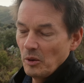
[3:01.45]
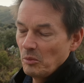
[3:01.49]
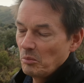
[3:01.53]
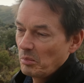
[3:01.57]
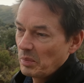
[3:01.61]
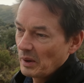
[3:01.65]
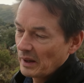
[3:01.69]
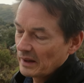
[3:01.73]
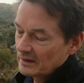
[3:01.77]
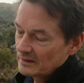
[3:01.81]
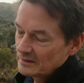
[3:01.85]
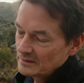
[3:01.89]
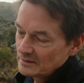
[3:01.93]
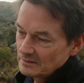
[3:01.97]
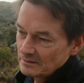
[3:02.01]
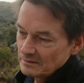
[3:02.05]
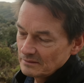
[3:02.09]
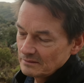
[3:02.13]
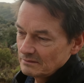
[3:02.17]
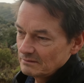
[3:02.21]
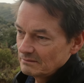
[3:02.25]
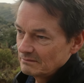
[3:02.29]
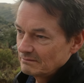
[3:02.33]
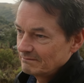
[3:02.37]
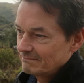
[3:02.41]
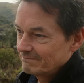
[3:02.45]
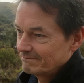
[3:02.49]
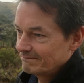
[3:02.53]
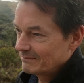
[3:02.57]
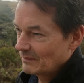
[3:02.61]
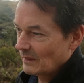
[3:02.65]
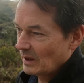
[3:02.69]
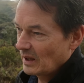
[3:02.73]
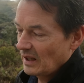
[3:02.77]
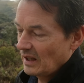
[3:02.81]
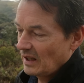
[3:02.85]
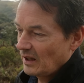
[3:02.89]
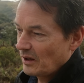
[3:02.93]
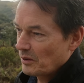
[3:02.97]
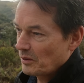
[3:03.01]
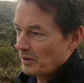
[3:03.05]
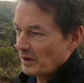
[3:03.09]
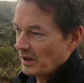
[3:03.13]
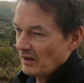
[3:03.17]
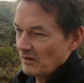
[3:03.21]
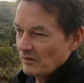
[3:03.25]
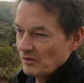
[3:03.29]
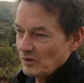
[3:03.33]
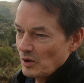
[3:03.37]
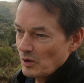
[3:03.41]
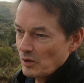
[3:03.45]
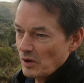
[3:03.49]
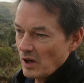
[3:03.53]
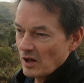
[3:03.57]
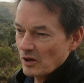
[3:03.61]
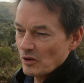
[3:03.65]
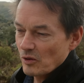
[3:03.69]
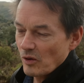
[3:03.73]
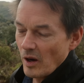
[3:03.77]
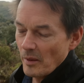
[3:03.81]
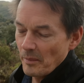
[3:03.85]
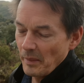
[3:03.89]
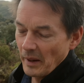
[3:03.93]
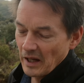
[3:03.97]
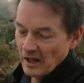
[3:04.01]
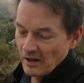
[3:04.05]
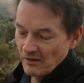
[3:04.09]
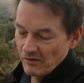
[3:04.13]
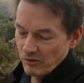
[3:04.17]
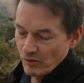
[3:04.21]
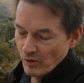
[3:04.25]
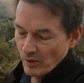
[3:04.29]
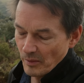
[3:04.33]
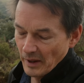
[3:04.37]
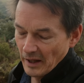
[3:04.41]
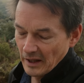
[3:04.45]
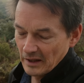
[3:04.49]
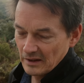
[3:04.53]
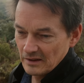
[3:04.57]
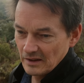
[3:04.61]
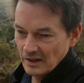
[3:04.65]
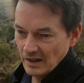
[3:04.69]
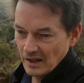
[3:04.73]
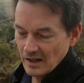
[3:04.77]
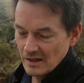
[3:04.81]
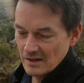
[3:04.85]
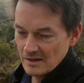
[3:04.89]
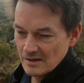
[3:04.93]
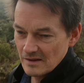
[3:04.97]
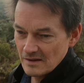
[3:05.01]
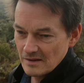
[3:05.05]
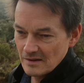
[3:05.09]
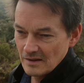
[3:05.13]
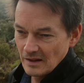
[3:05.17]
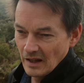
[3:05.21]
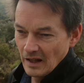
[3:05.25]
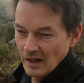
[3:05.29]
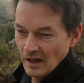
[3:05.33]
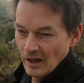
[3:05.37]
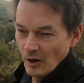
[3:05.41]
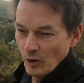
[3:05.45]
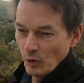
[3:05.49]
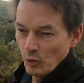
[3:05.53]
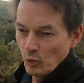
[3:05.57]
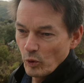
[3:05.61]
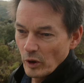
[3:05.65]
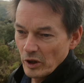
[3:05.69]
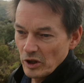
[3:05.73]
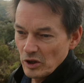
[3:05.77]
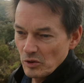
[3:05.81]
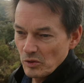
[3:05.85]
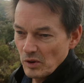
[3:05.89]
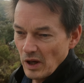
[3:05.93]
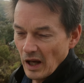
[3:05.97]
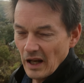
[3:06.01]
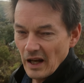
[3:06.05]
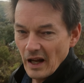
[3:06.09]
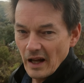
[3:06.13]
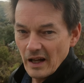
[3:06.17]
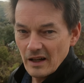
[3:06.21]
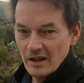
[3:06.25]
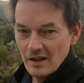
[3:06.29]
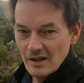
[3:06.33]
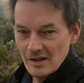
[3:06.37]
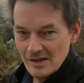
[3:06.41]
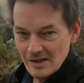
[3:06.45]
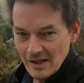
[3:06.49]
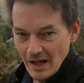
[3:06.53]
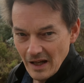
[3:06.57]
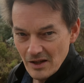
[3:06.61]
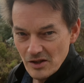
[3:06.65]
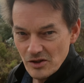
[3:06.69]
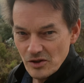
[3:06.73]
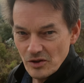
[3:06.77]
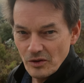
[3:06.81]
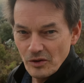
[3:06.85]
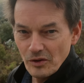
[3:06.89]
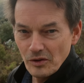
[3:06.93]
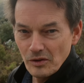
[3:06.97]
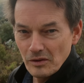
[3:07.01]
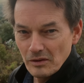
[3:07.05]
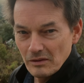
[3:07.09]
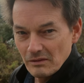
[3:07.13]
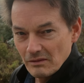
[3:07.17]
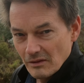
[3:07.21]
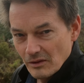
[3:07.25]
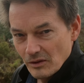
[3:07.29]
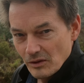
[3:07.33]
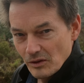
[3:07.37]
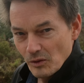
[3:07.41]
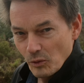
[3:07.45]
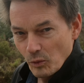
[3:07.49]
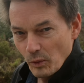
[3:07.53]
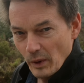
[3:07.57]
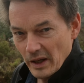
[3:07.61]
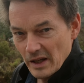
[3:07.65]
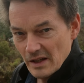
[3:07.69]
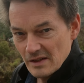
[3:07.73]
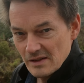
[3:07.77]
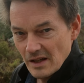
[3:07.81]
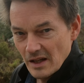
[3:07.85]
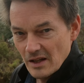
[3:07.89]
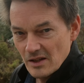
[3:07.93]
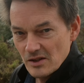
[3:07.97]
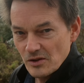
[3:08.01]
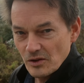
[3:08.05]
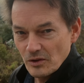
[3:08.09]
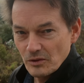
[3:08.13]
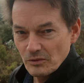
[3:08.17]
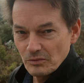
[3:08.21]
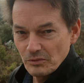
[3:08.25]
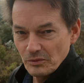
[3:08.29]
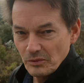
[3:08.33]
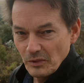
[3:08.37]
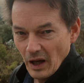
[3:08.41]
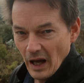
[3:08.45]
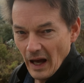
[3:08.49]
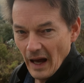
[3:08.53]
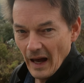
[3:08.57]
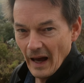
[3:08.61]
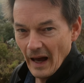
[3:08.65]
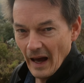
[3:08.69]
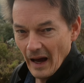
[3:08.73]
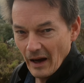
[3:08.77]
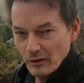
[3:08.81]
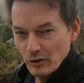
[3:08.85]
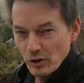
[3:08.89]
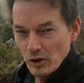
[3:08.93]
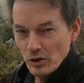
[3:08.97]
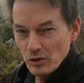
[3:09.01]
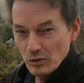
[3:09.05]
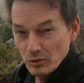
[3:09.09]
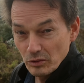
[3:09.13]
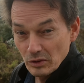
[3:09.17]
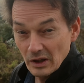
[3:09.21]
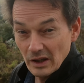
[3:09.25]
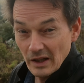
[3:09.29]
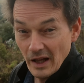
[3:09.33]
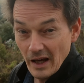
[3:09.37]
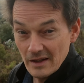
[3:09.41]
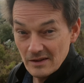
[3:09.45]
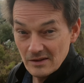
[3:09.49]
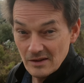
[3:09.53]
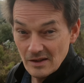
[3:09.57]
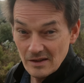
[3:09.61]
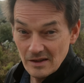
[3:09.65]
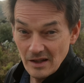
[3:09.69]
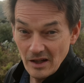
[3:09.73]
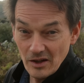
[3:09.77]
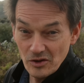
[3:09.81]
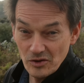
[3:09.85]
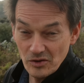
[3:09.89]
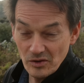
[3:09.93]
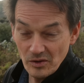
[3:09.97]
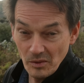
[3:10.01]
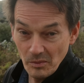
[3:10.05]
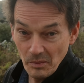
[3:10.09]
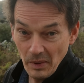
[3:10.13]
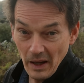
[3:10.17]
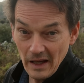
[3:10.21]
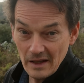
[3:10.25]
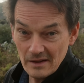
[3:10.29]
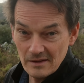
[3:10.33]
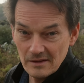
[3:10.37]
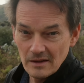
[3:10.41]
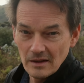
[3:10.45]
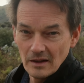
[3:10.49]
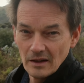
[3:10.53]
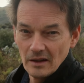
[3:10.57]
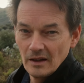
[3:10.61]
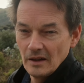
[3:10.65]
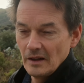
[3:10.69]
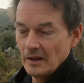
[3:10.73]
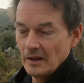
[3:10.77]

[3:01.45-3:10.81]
But you can crop any format. It's what you get out of the sensor and the way the sensor, how you utilize the sensor the best.